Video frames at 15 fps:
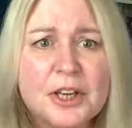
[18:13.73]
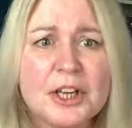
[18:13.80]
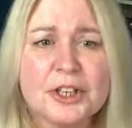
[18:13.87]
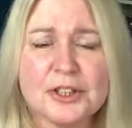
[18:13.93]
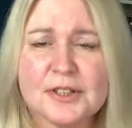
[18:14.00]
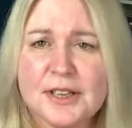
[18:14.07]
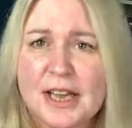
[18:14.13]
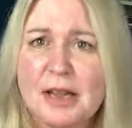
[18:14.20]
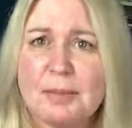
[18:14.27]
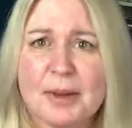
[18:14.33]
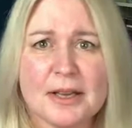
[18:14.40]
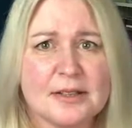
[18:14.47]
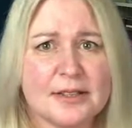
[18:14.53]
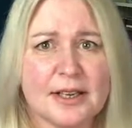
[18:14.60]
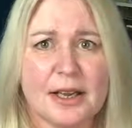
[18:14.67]
Just keep
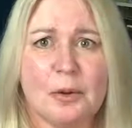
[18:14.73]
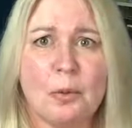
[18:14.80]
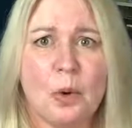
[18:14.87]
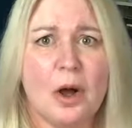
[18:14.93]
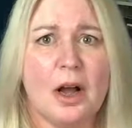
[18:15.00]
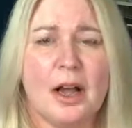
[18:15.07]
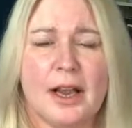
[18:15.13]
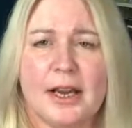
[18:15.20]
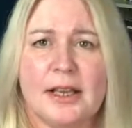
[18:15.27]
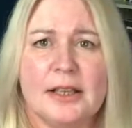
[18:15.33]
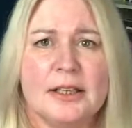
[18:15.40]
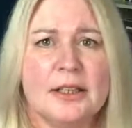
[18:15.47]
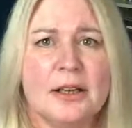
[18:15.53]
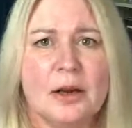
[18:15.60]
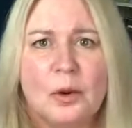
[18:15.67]
asking why.
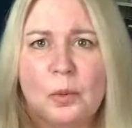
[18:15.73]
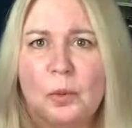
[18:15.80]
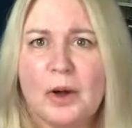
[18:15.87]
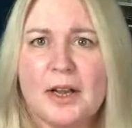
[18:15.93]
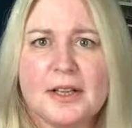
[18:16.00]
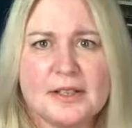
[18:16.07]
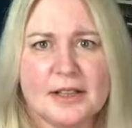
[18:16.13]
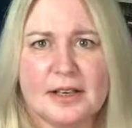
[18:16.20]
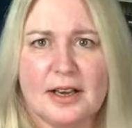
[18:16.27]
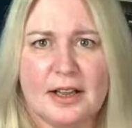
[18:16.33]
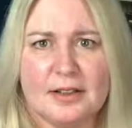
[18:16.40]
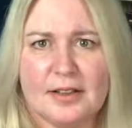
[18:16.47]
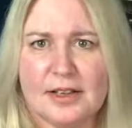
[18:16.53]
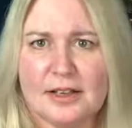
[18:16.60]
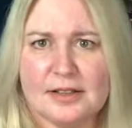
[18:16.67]
Why is it
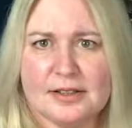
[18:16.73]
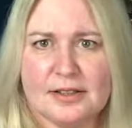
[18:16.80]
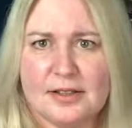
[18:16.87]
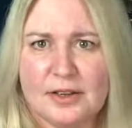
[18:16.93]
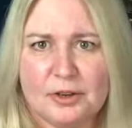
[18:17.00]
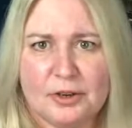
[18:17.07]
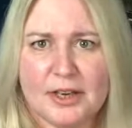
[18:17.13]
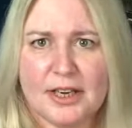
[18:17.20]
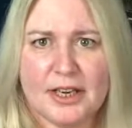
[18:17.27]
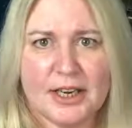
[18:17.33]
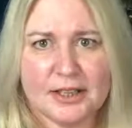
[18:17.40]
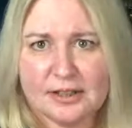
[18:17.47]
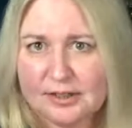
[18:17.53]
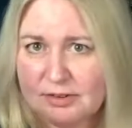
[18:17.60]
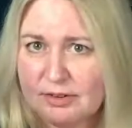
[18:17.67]
like this? And then you get an
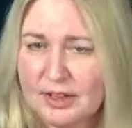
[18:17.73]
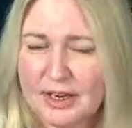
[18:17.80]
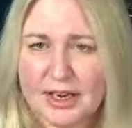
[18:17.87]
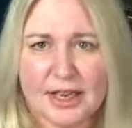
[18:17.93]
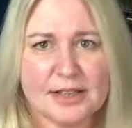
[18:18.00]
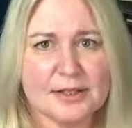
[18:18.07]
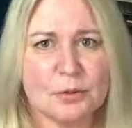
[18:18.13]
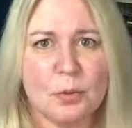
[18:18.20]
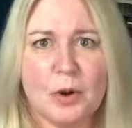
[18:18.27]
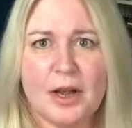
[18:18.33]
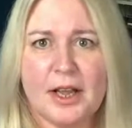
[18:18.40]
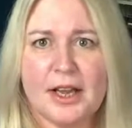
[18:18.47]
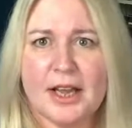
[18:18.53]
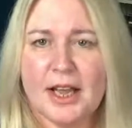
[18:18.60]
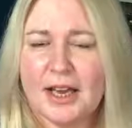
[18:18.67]
answer, and then ask why
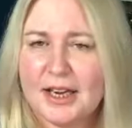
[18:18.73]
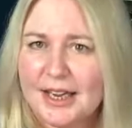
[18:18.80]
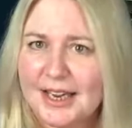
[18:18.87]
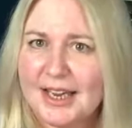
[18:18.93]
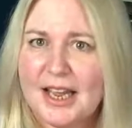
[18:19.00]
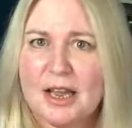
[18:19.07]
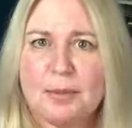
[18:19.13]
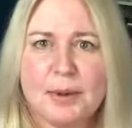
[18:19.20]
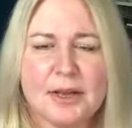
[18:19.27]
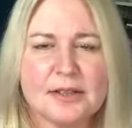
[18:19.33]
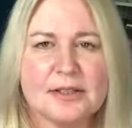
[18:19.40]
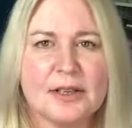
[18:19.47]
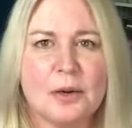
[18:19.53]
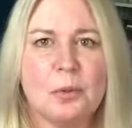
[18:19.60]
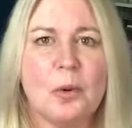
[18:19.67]
again, and keep
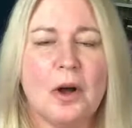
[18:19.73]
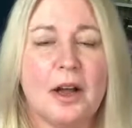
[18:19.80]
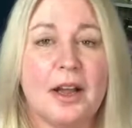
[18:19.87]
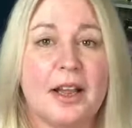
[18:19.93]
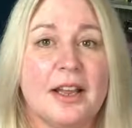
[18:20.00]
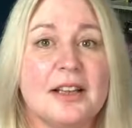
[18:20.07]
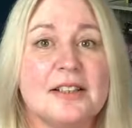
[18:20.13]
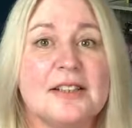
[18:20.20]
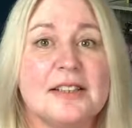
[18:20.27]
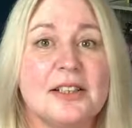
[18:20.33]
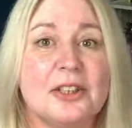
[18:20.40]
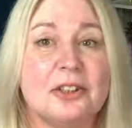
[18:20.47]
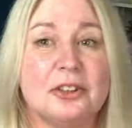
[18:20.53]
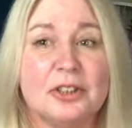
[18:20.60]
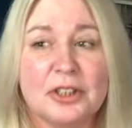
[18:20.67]
asking why
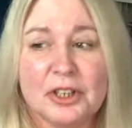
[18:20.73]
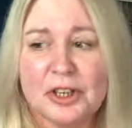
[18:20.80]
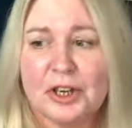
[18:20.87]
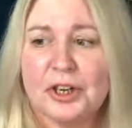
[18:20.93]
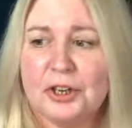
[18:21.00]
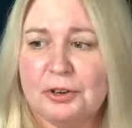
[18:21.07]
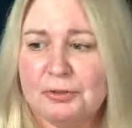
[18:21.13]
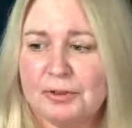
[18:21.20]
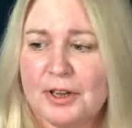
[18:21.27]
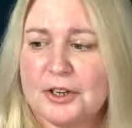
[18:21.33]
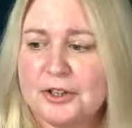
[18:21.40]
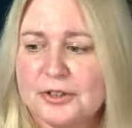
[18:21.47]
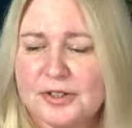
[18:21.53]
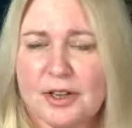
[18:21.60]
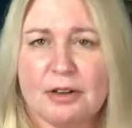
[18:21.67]
until you find
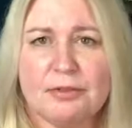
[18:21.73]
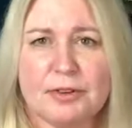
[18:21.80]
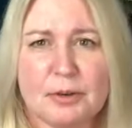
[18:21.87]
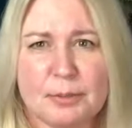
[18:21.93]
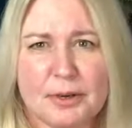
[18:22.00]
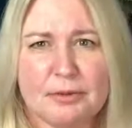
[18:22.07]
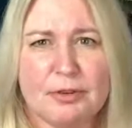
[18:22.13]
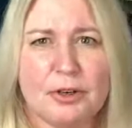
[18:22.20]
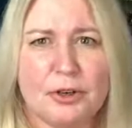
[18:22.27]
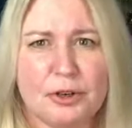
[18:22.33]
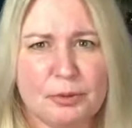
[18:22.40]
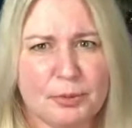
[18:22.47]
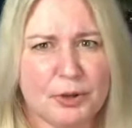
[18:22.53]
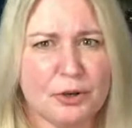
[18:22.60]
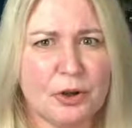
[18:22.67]
yourself in a bit of a
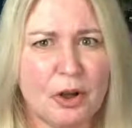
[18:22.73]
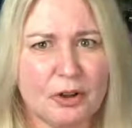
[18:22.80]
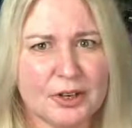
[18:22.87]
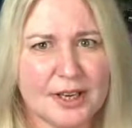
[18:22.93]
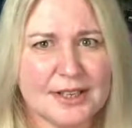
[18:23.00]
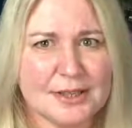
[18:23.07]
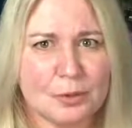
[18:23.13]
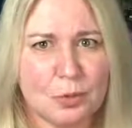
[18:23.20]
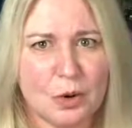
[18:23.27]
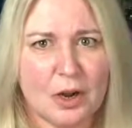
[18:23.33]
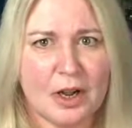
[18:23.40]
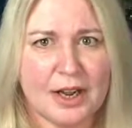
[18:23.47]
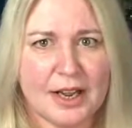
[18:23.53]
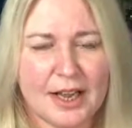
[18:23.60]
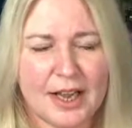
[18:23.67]
loop. You can't ask
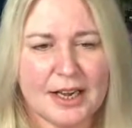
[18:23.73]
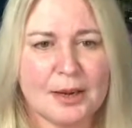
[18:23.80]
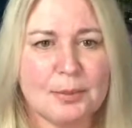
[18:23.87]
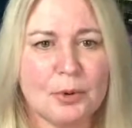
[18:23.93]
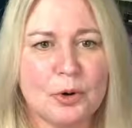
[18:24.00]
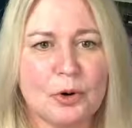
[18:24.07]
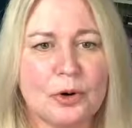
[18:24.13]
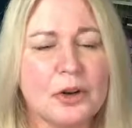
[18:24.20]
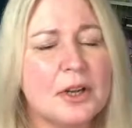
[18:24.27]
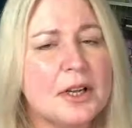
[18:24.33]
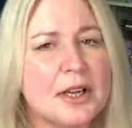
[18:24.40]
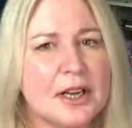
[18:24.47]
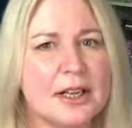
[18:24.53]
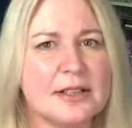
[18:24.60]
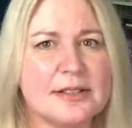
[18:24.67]
why anymore,
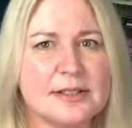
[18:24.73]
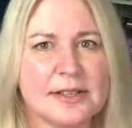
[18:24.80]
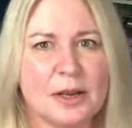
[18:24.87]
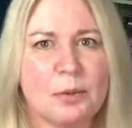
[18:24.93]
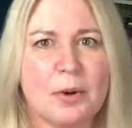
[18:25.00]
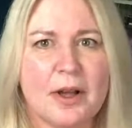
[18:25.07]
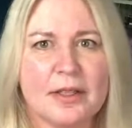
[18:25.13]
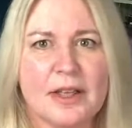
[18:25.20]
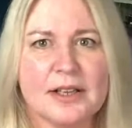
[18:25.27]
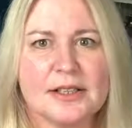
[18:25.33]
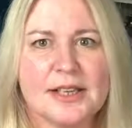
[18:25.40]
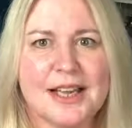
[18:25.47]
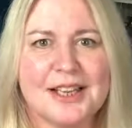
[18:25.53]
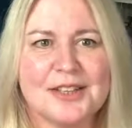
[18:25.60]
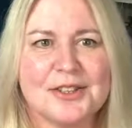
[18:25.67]
and see where that
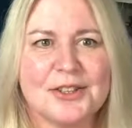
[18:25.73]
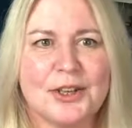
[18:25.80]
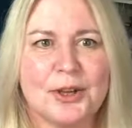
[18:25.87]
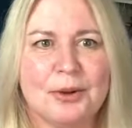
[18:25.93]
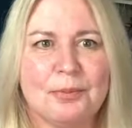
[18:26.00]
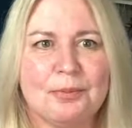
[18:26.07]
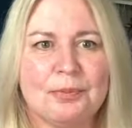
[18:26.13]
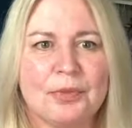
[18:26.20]
takes you.